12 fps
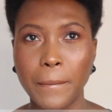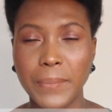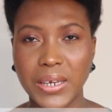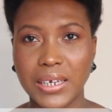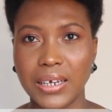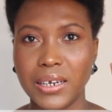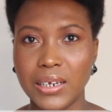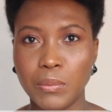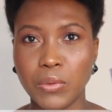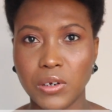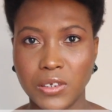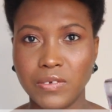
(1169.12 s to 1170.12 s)
a big
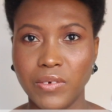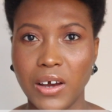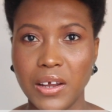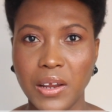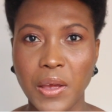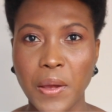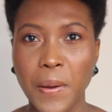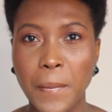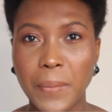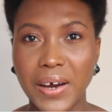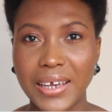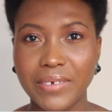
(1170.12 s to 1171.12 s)
lip gloss fan,
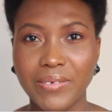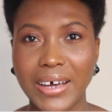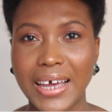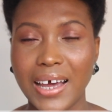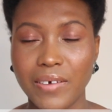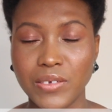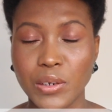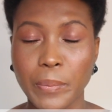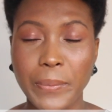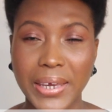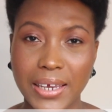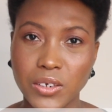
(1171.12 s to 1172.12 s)
but if I have to
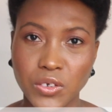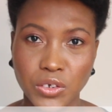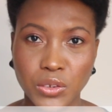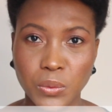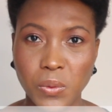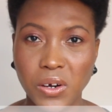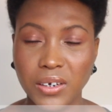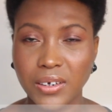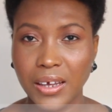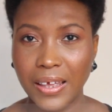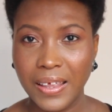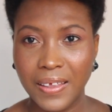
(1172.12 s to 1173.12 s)
pick just one,
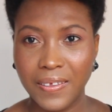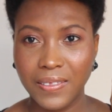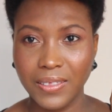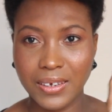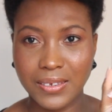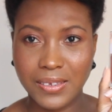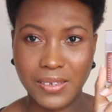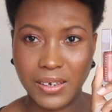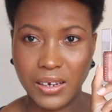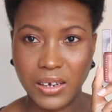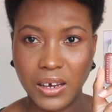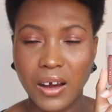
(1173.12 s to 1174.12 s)
this is
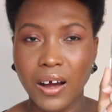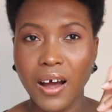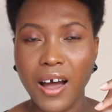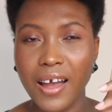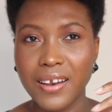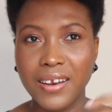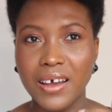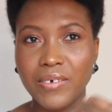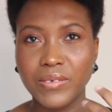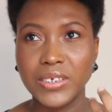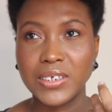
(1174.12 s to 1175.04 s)
it. I love